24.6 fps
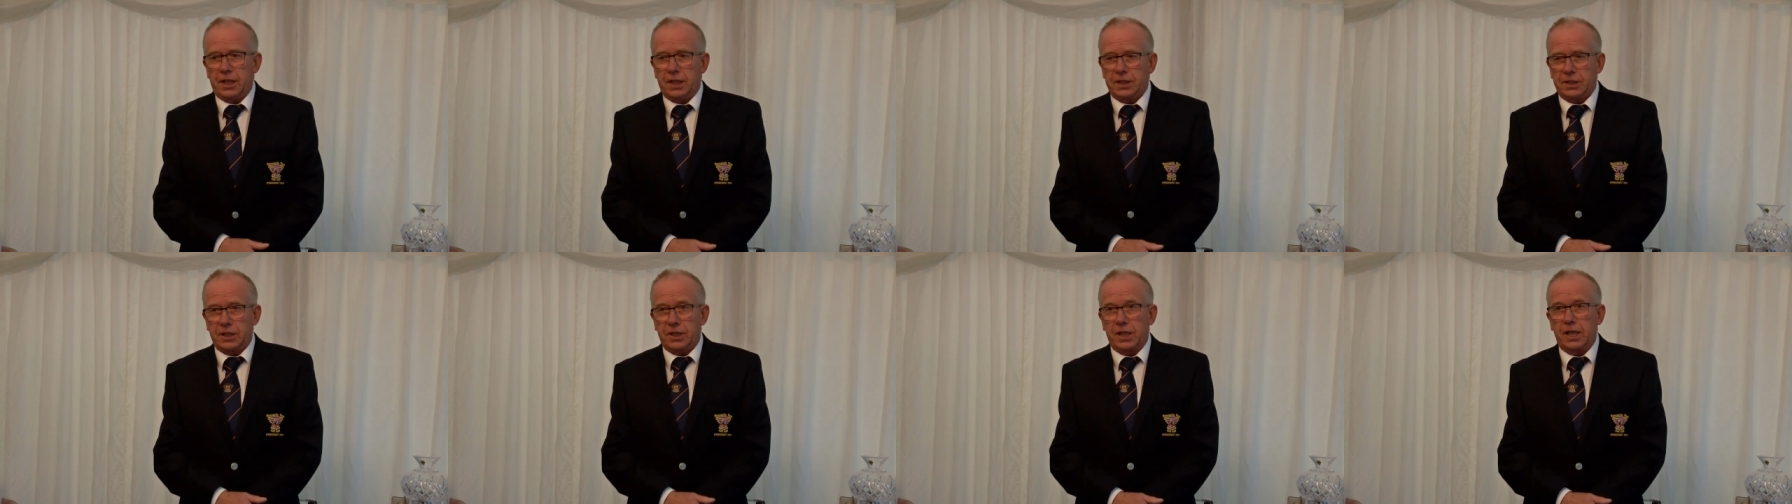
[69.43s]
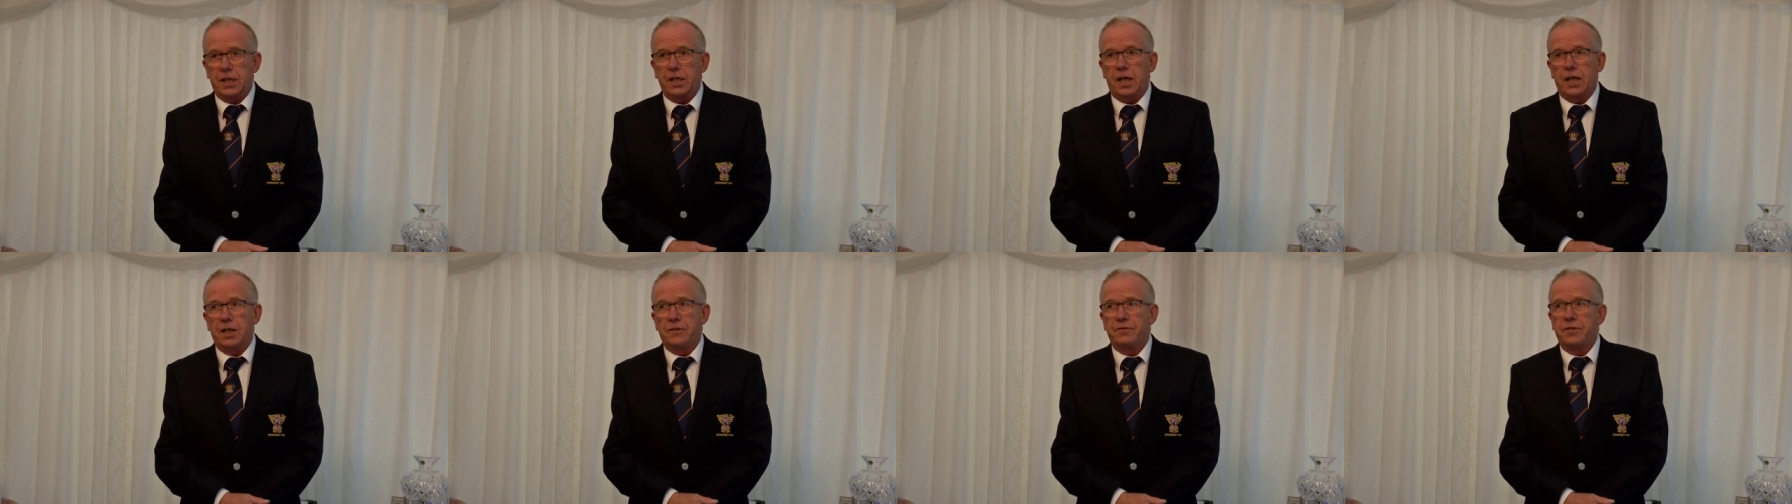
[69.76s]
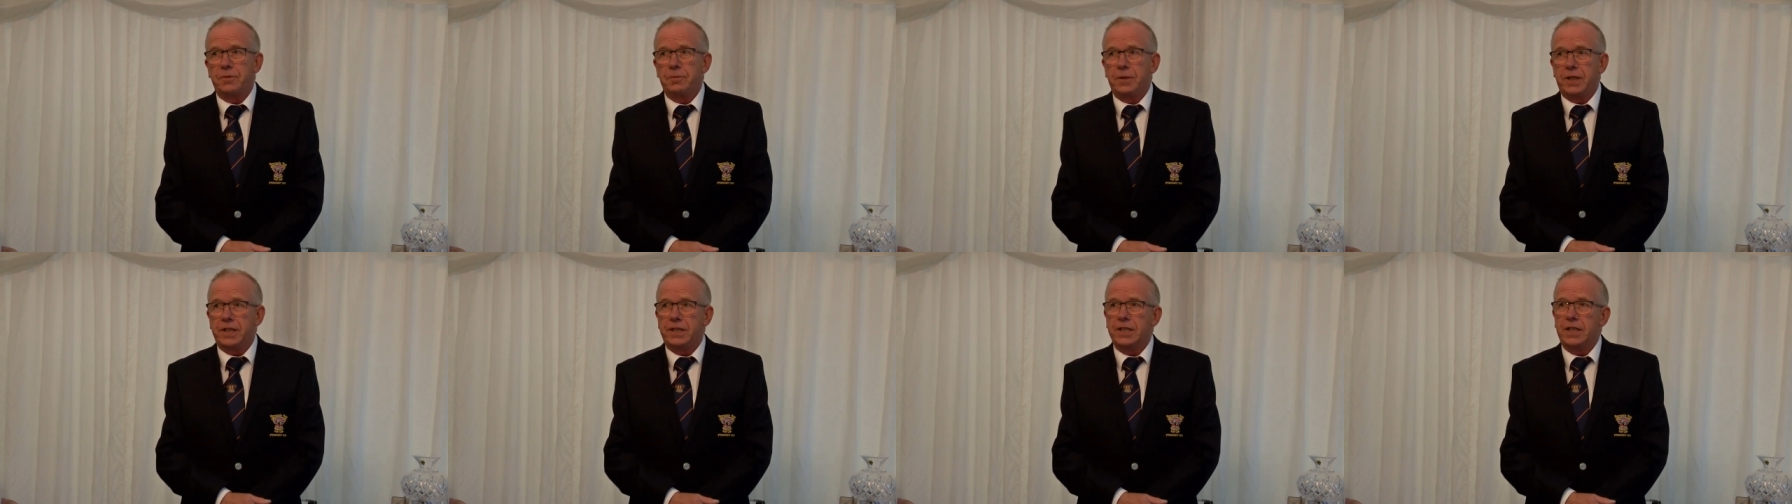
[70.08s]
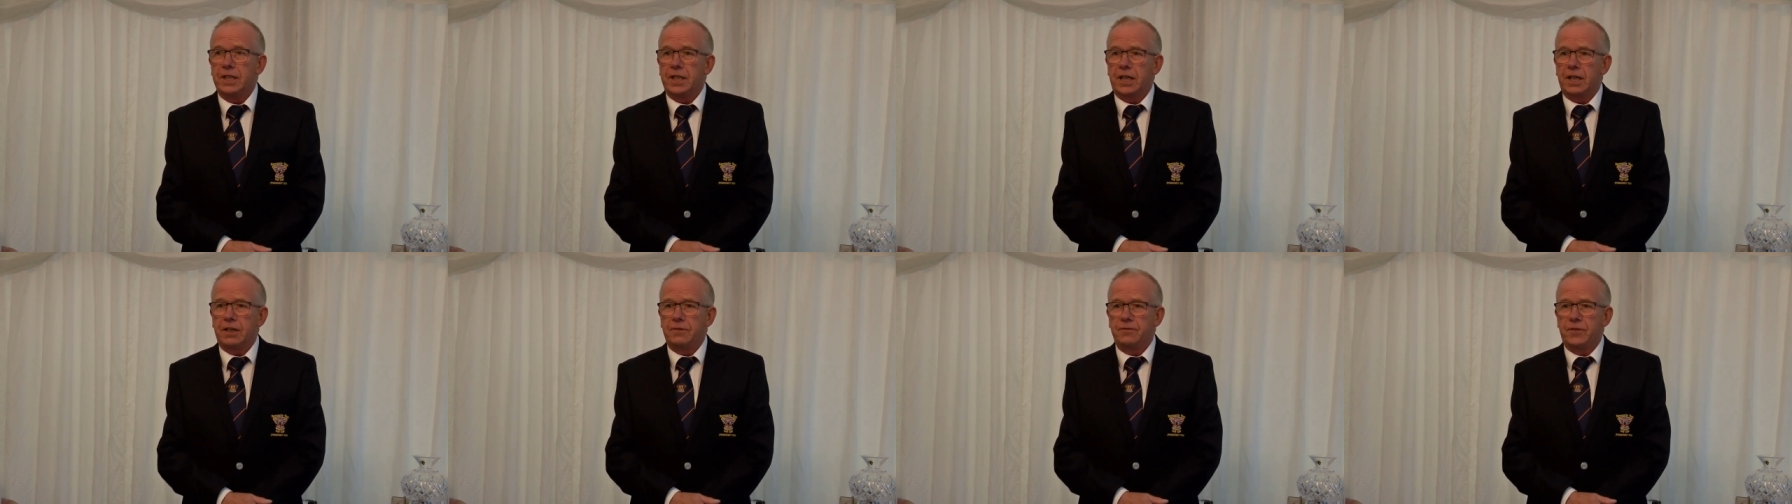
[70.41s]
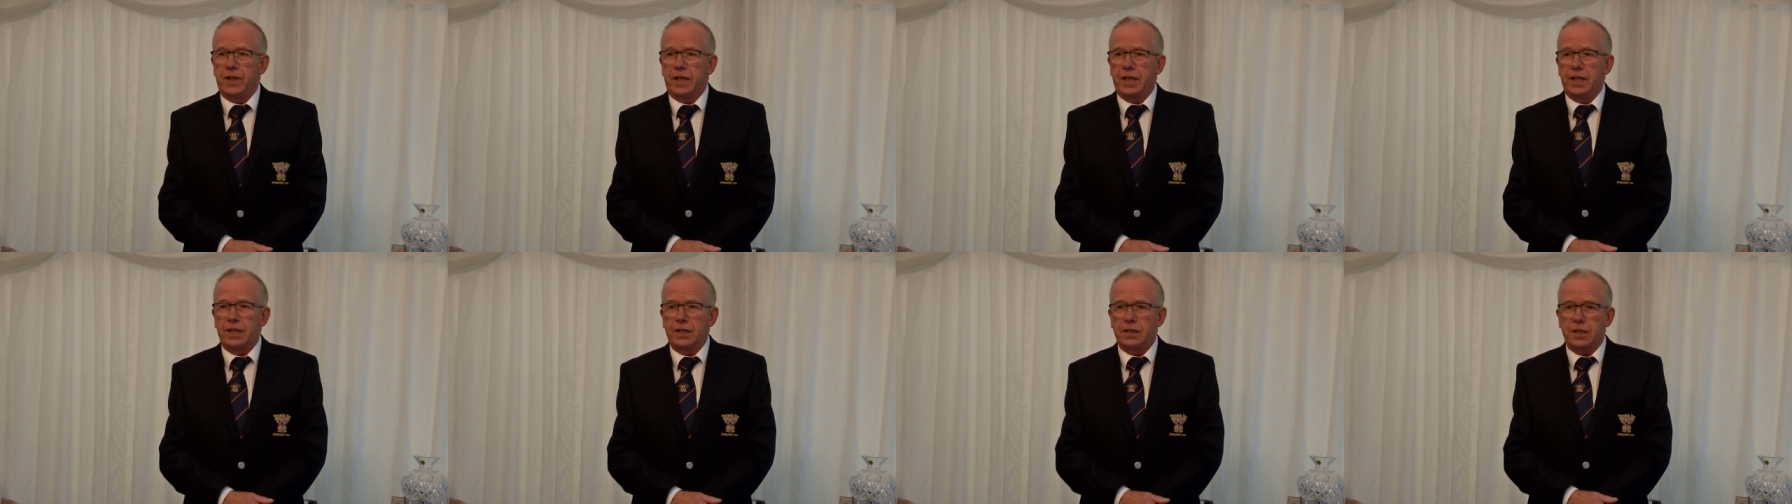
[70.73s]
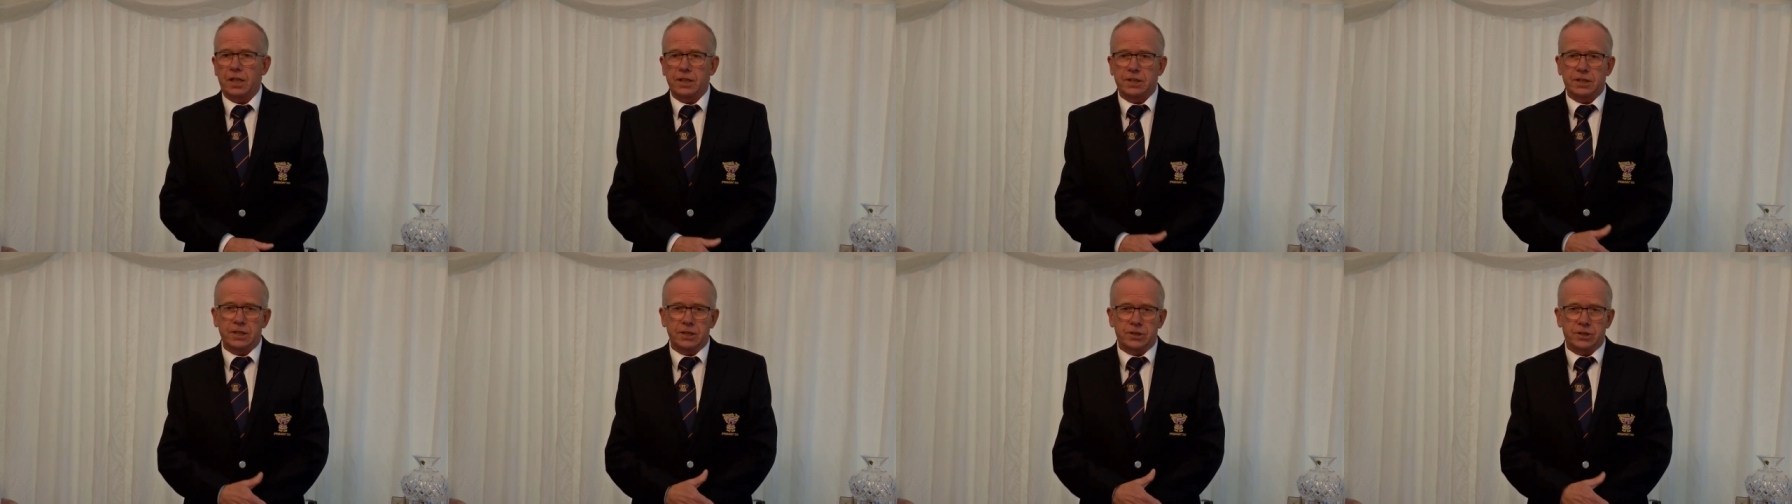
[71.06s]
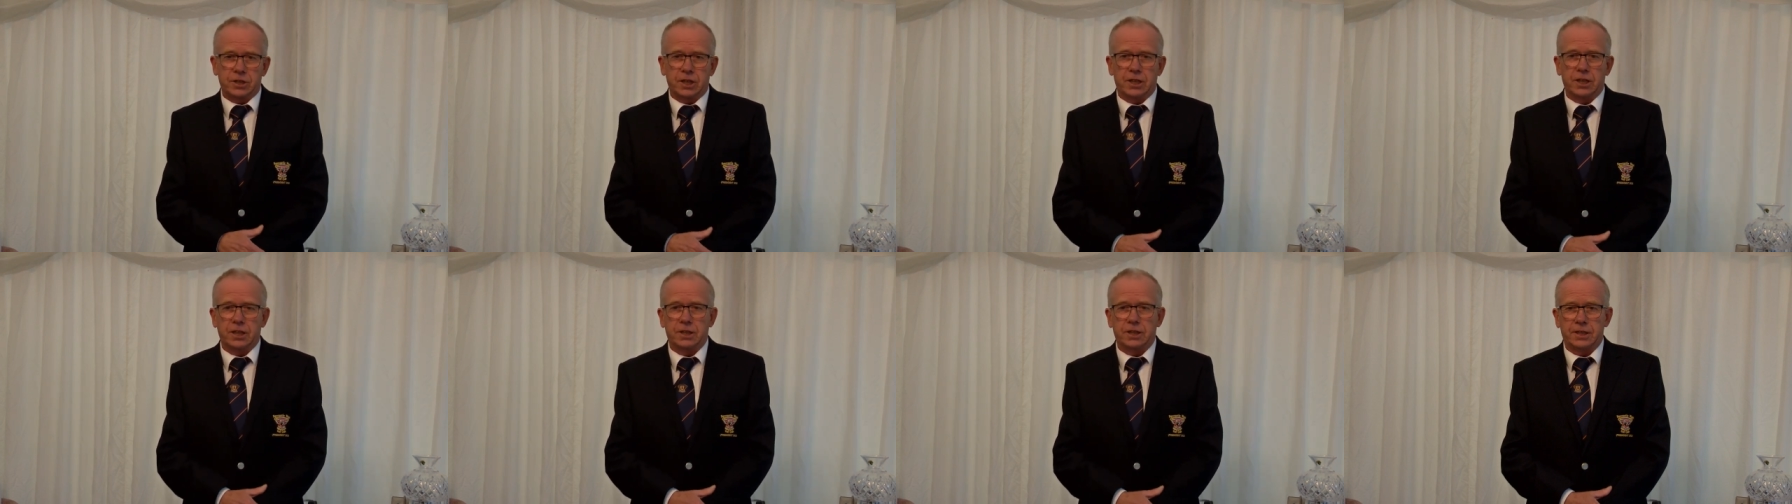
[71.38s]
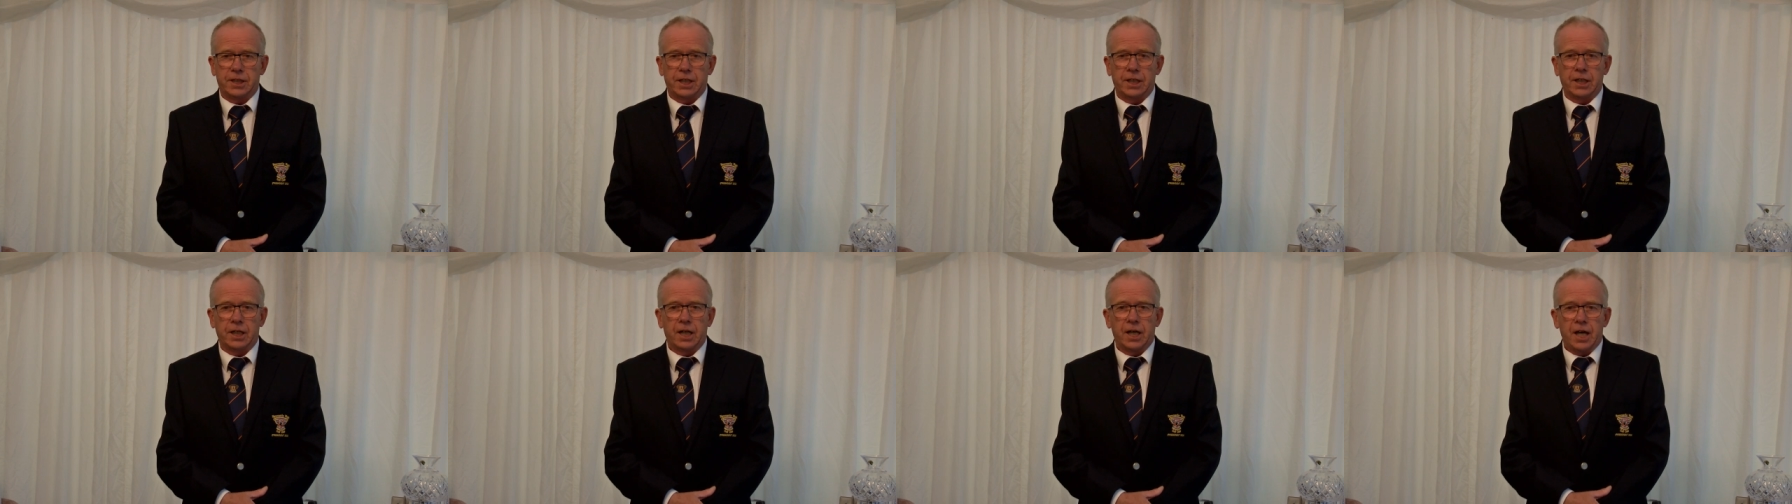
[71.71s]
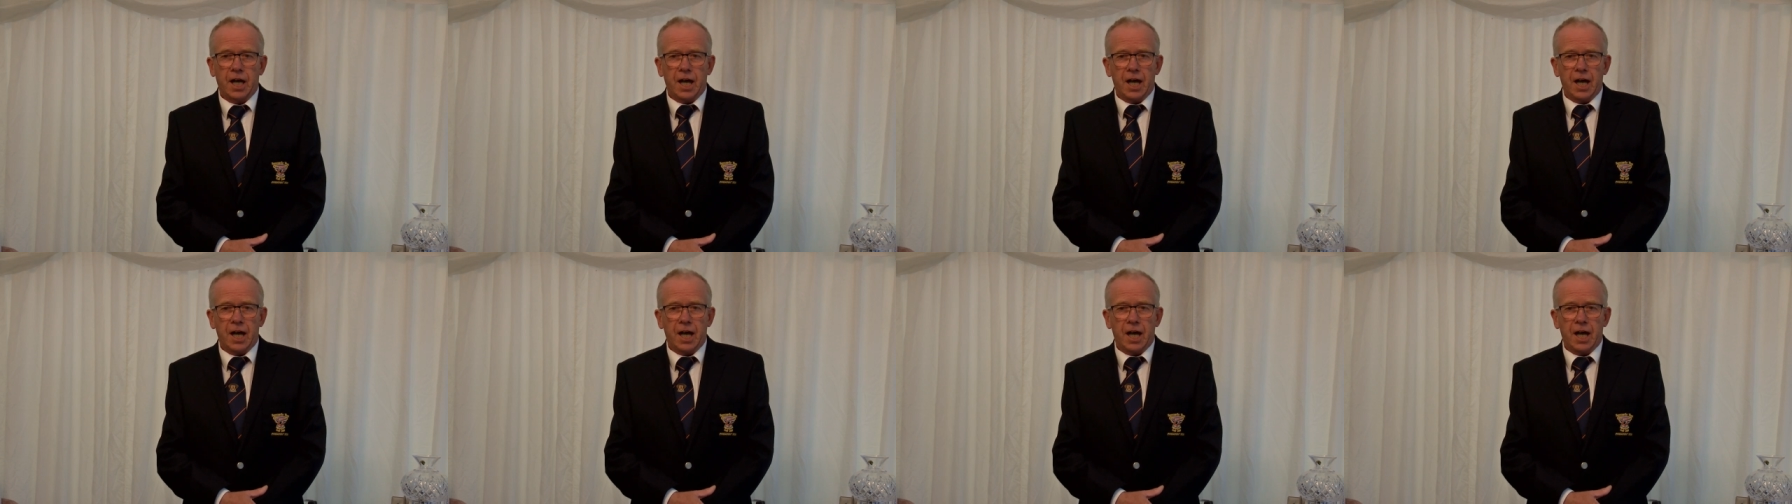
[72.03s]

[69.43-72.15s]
it's a great honour for me to have uh, got this uh, thing.